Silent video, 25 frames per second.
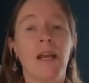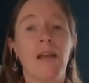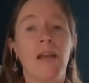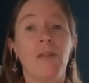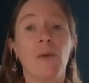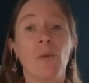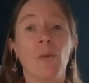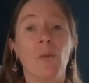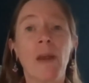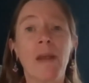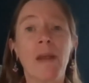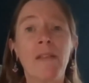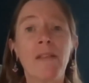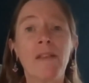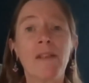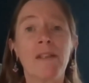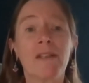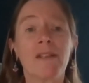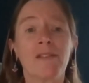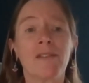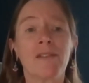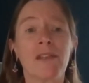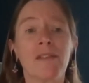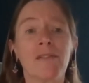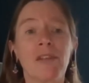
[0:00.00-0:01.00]
The way that
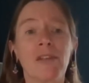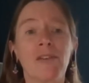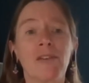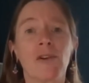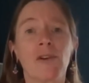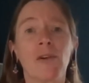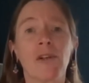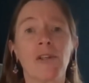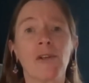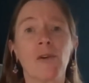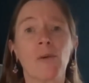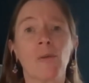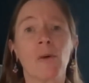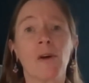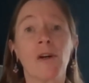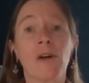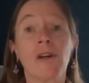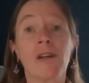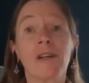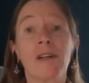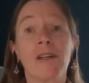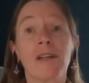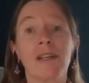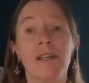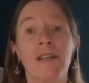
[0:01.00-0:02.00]
this evening's going to
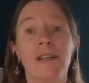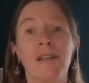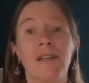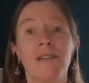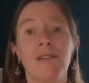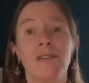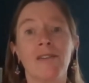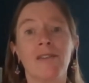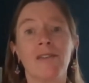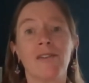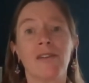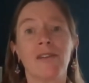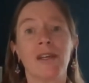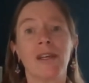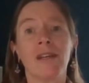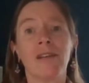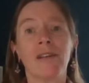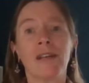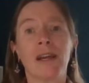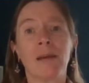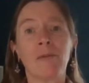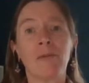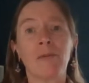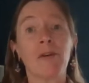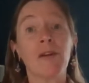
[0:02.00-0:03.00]
work is that
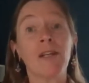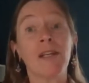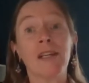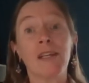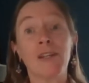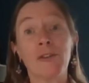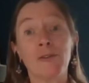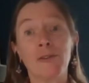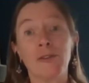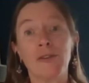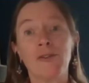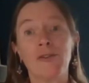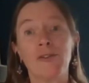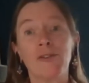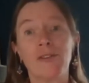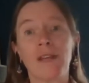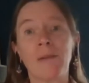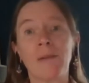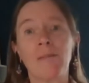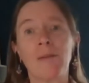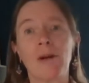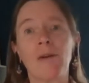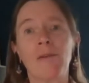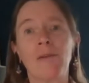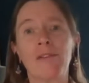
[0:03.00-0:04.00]
I'm going to introduce
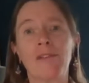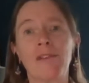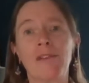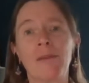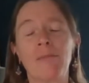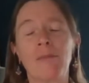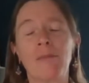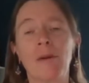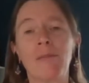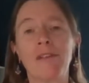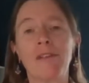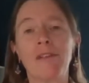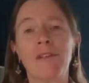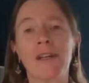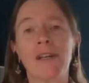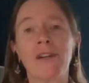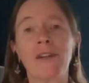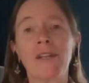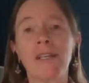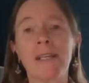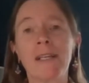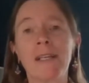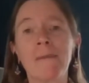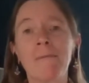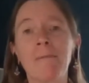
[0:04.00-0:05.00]
Tim
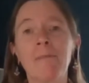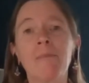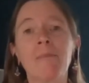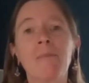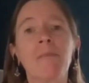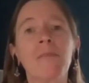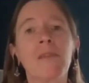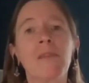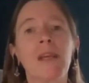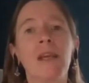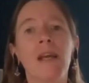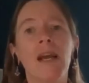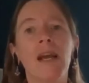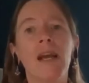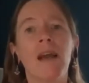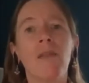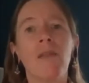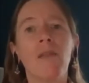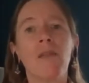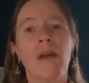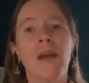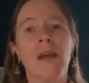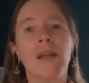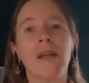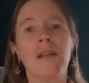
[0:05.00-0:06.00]
momentarily, and
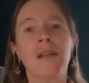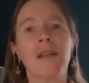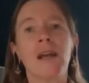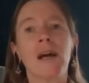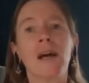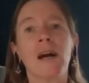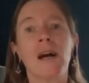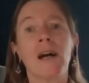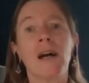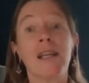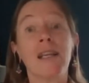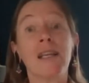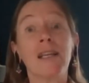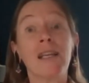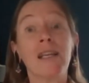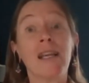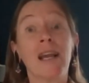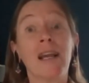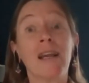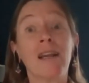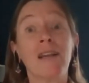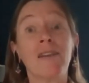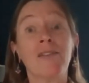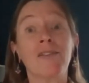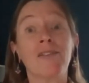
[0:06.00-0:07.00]
then he
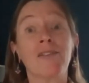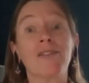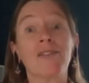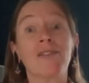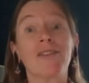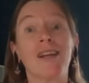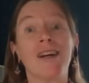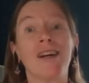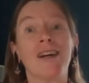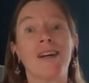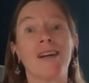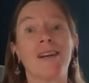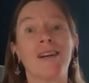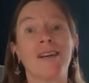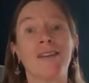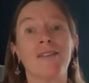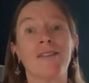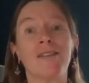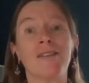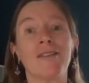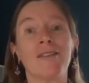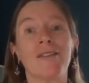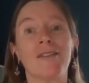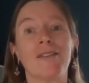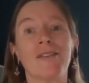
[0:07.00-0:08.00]
has
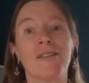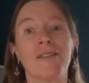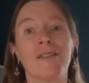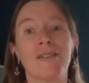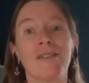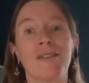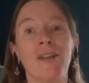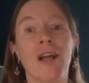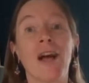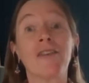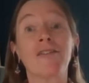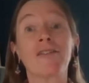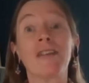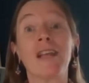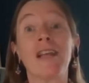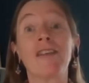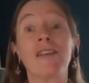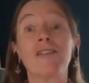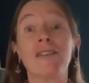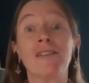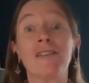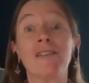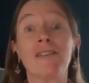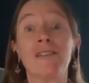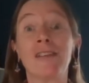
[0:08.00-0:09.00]
Lost
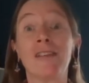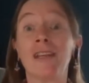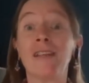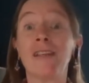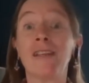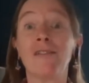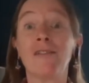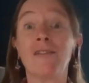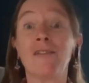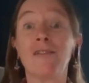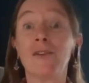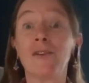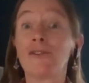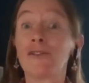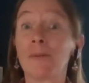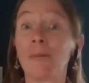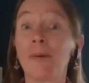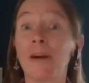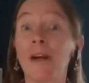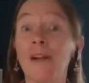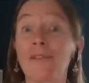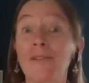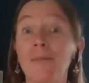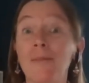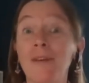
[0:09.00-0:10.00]
Lessons and Future
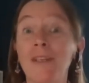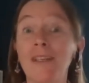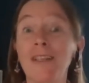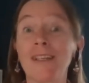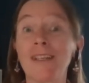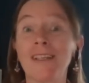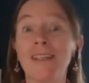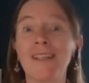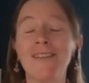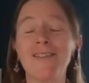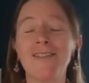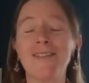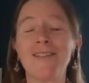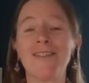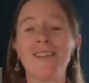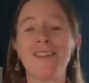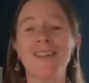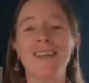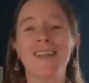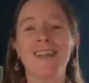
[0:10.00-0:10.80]
Possibilities.